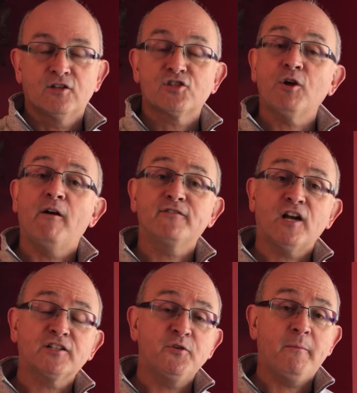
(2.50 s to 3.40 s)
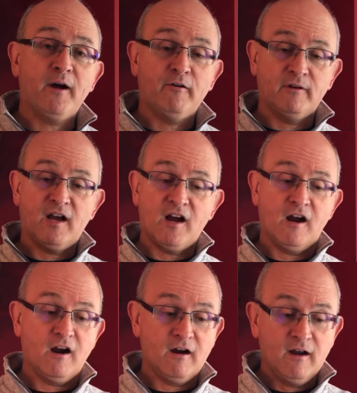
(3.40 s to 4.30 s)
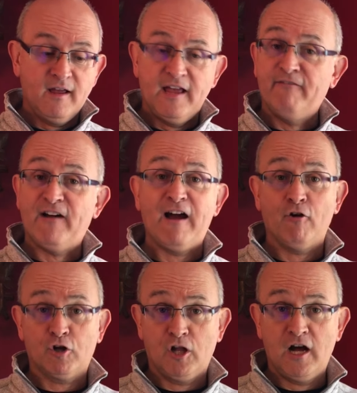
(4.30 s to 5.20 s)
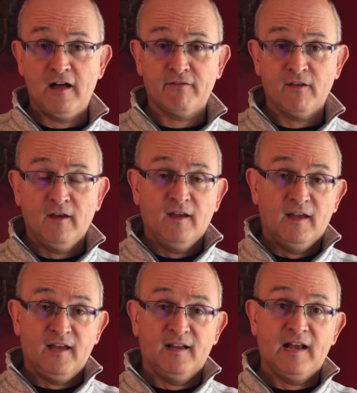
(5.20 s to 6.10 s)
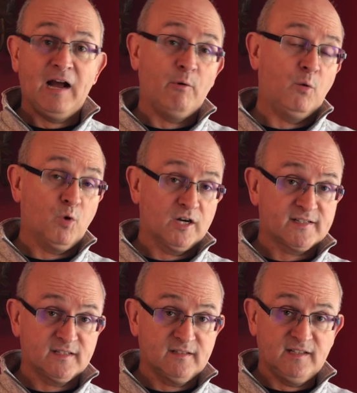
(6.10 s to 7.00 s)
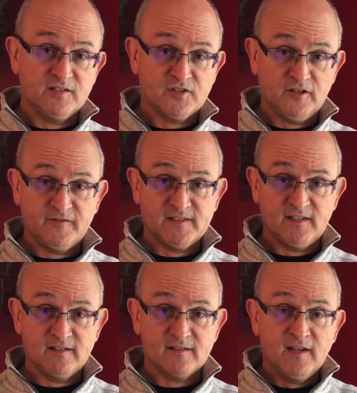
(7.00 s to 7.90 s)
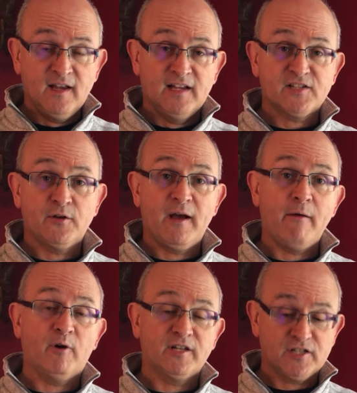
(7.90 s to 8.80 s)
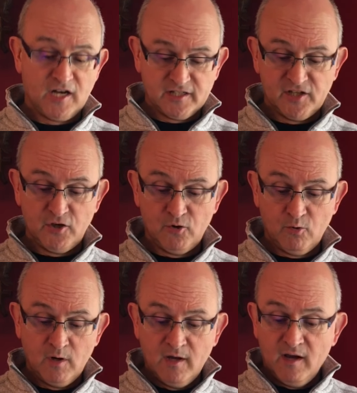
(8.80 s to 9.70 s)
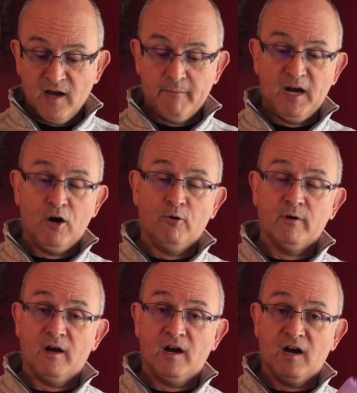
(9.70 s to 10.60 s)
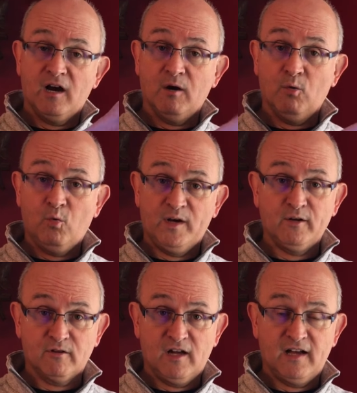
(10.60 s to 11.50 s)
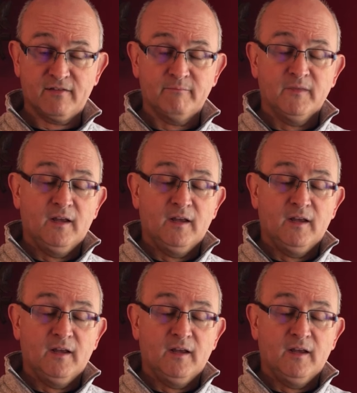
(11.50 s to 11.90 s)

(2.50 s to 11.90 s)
So I've talked to you about our EnviroCloth and how it works to clean surfaces. And so now I want to talk to you about our window cloth.